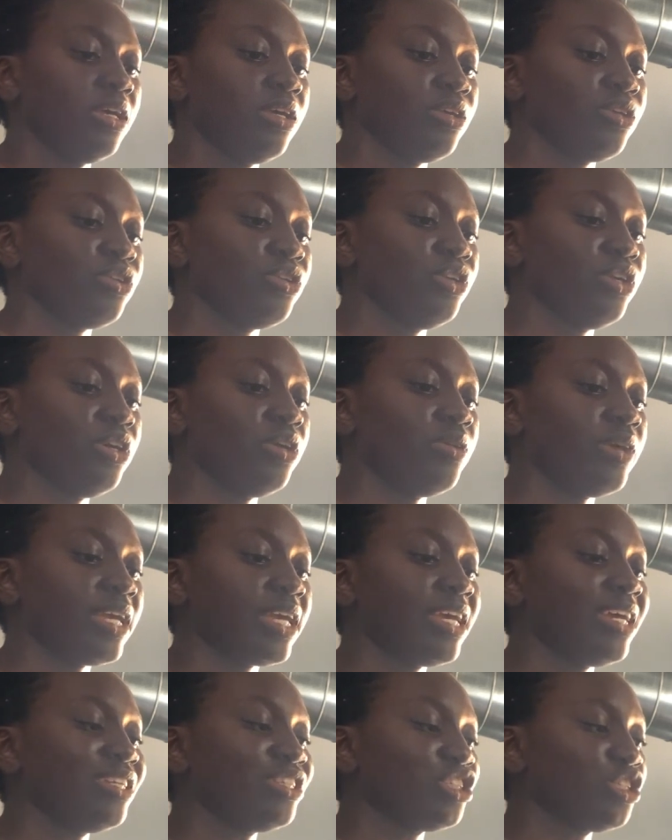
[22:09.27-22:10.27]
You know, I
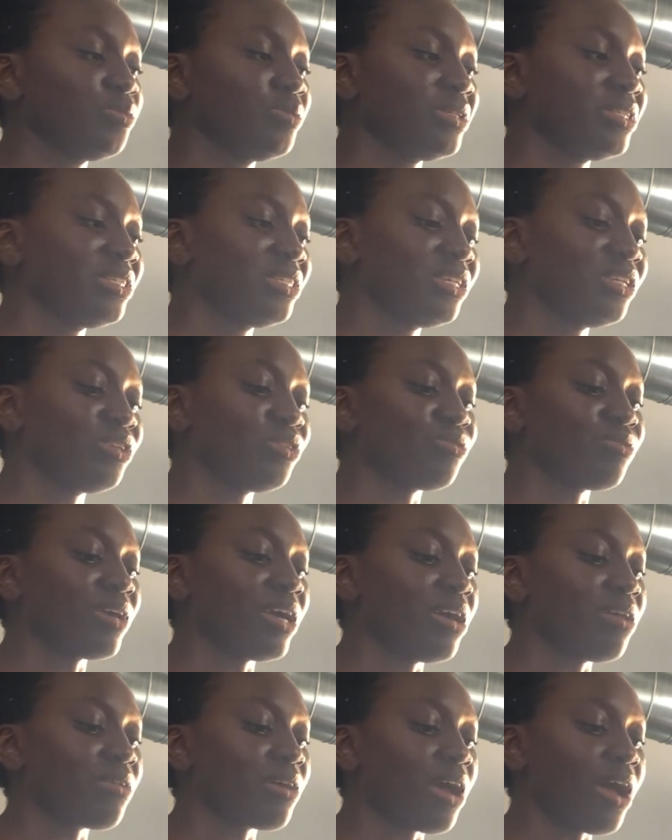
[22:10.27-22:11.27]
can't just be sitting
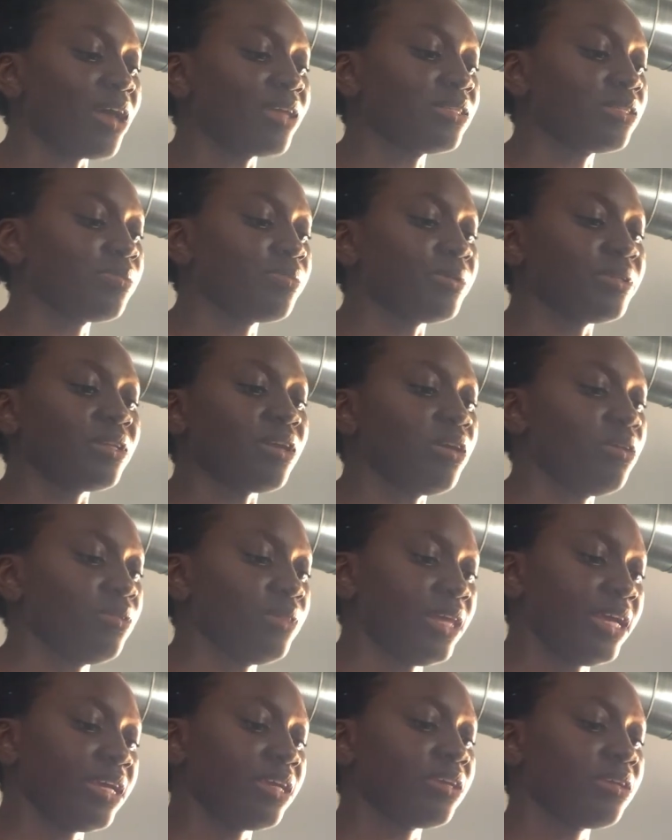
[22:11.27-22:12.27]
around gossiping. No,
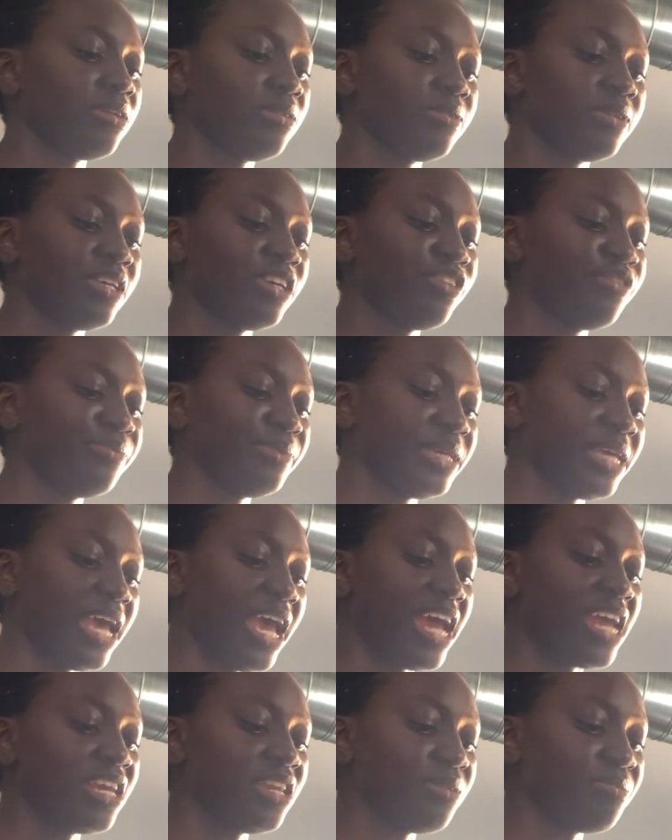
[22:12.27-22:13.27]
like, give me
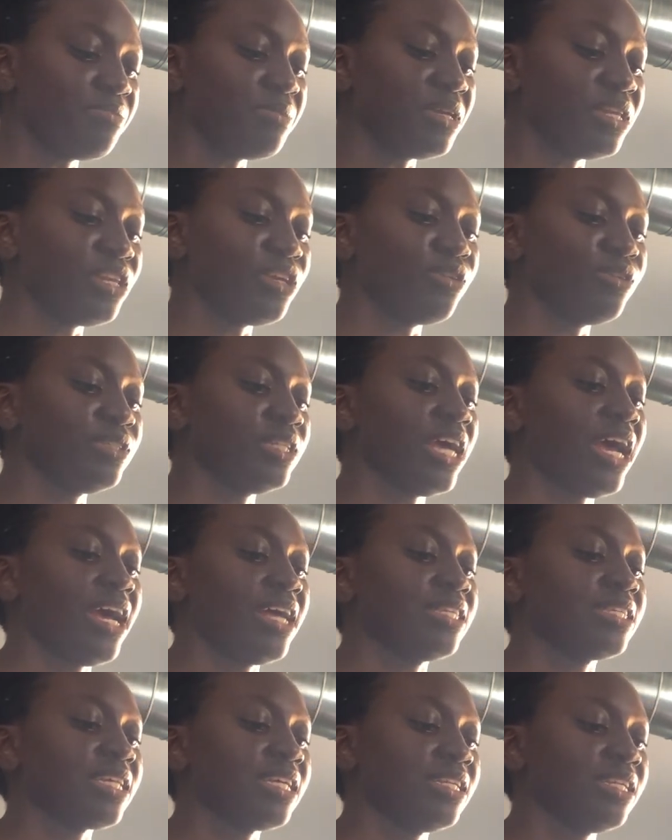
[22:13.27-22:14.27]
any menial
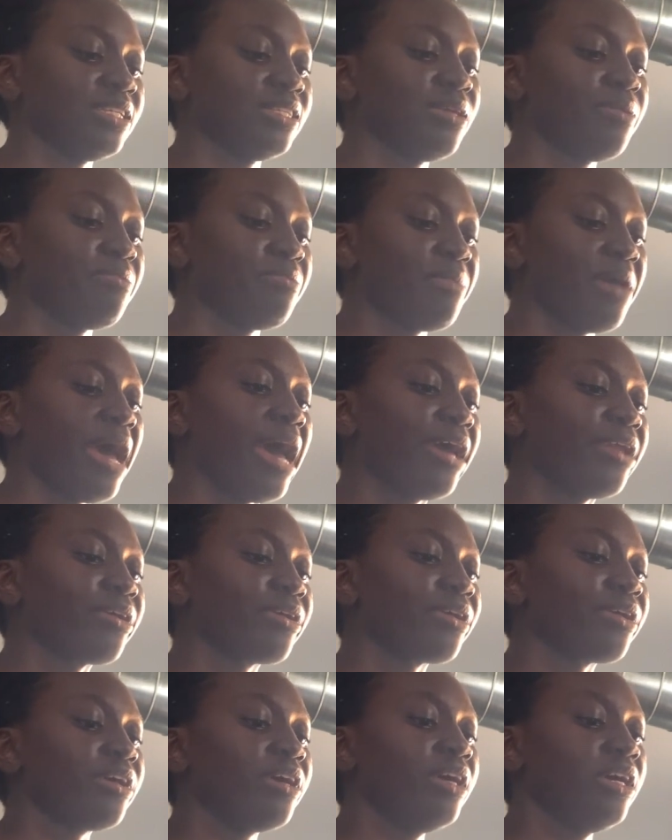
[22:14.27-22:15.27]
task. It doesn't
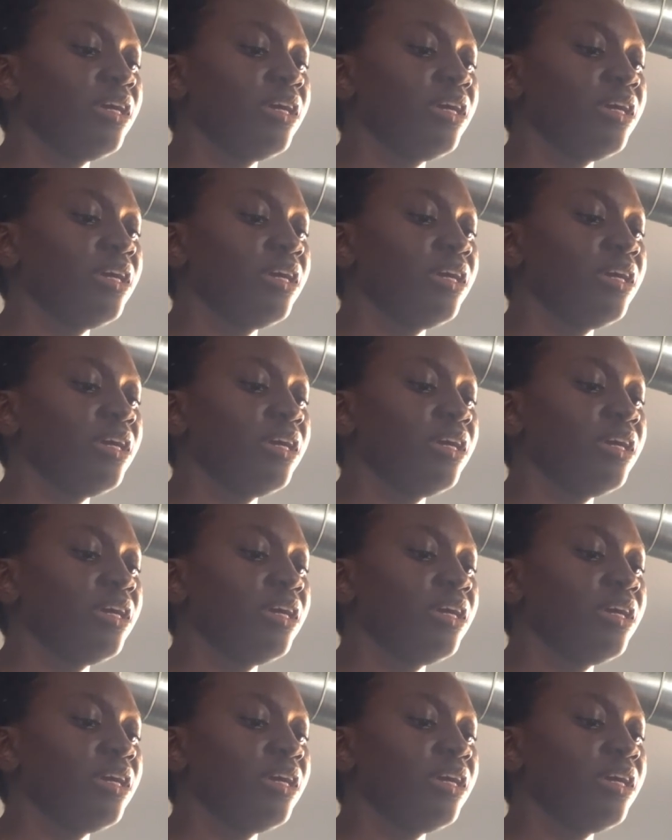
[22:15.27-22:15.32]
matter.